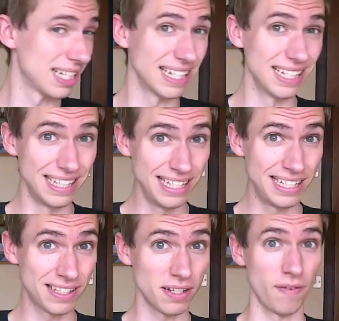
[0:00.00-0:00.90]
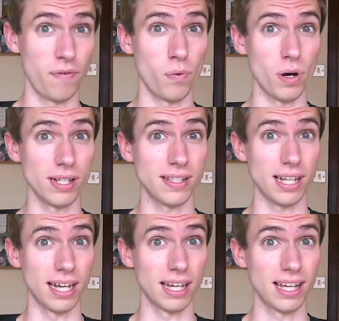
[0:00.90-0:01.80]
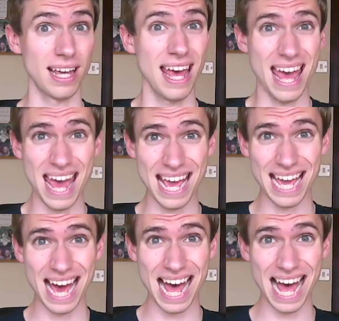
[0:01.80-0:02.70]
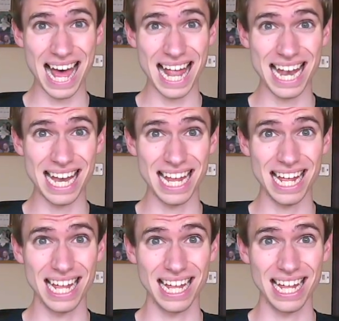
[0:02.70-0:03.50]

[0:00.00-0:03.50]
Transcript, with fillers: 10 × 5 égale